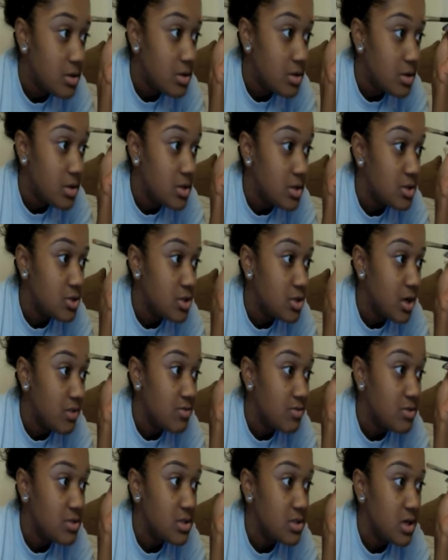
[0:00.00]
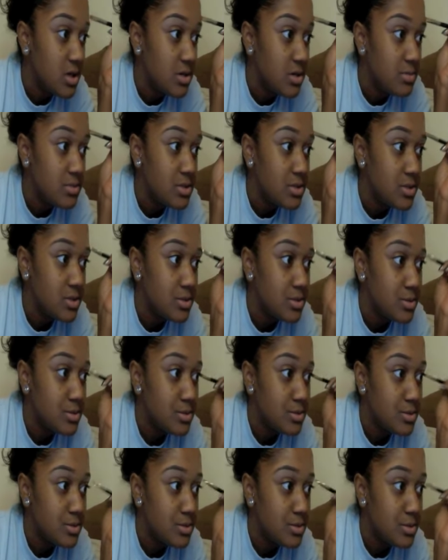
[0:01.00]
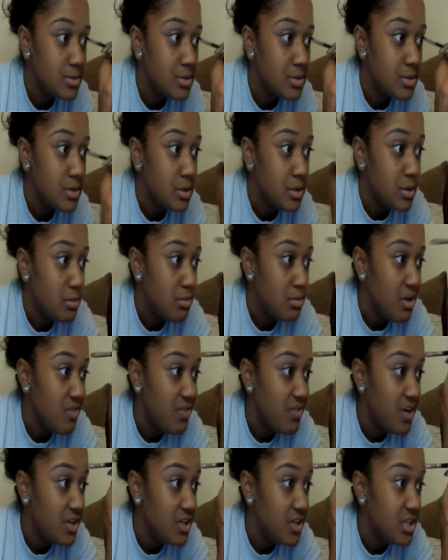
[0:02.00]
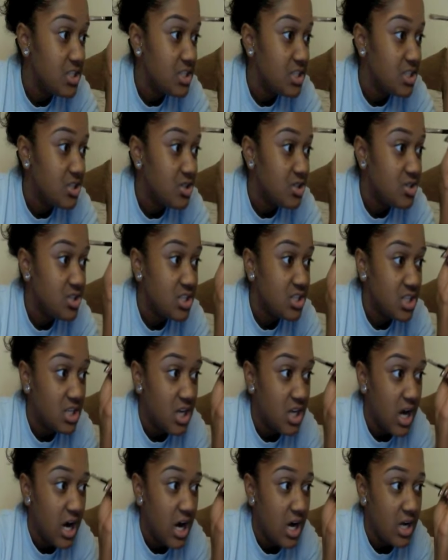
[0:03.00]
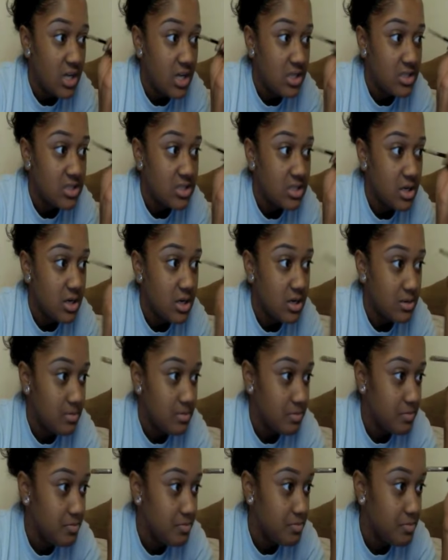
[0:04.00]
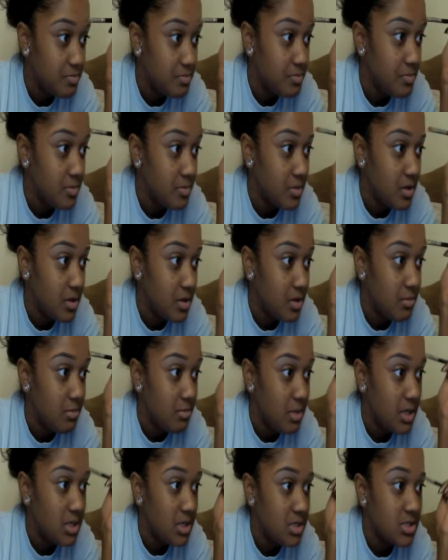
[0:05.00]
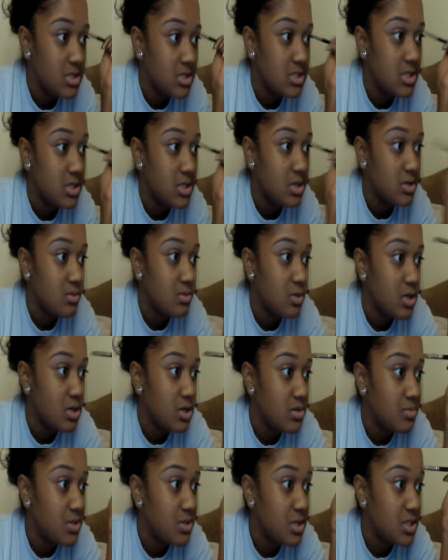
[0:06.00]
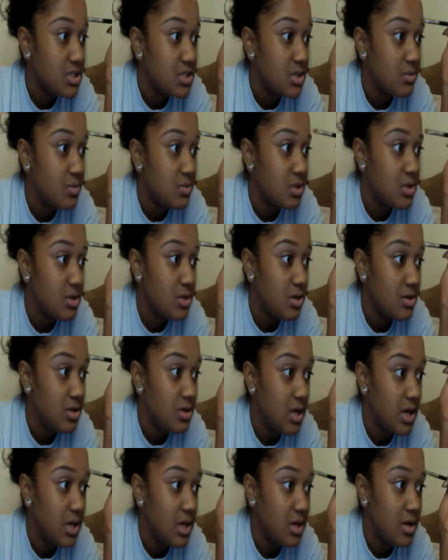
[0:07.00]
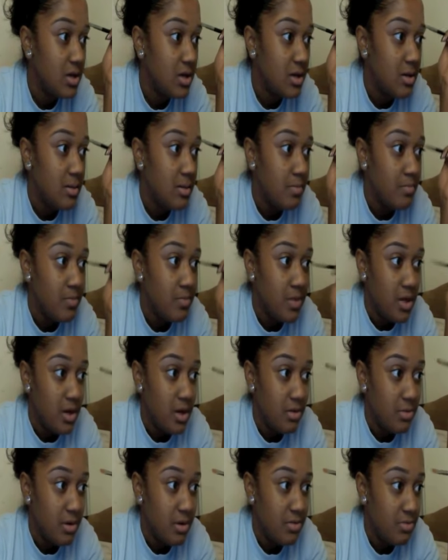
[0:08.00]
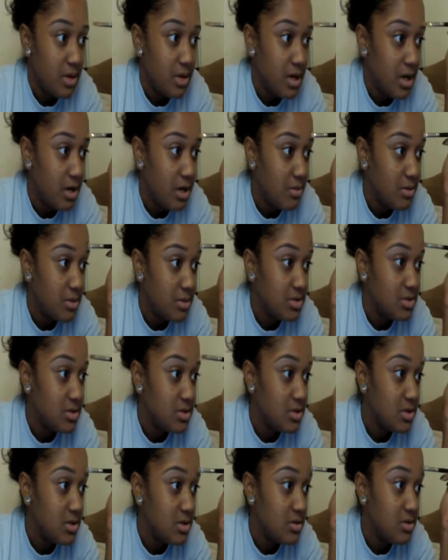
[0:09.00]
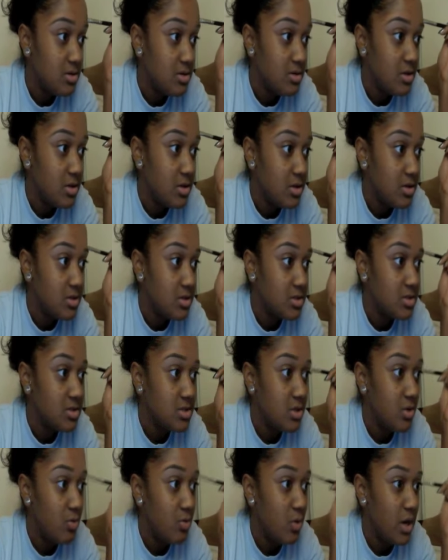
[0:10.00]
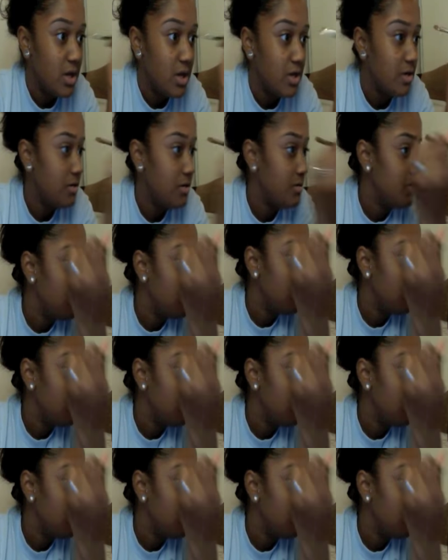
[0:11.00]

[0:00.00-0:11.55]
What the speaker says: And it travels up too. My foundation usually hides my concealer work because I really don't like above my eyebrows looking so white.